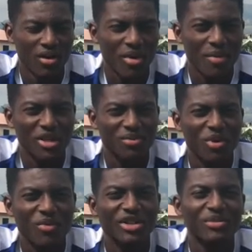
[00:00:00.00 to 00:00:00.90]
My best
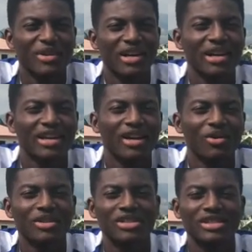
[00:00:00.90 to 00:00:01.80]
moment in my career
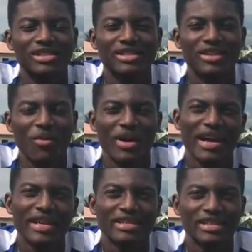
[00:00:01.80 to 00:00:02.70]
was when
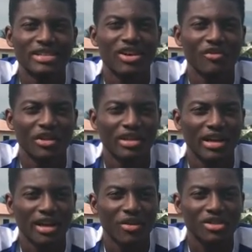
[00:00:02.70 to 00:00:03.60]
I discovered
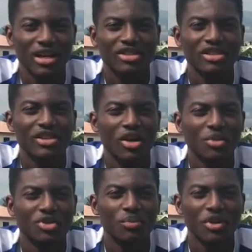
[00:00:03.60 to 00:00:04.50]
that I was actually
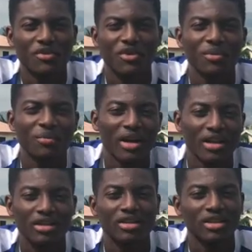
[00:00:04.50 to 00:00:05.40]
coming to play for my
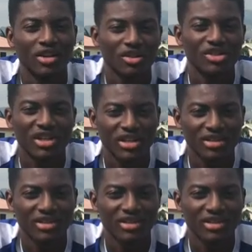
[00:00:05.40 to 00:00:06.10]
country.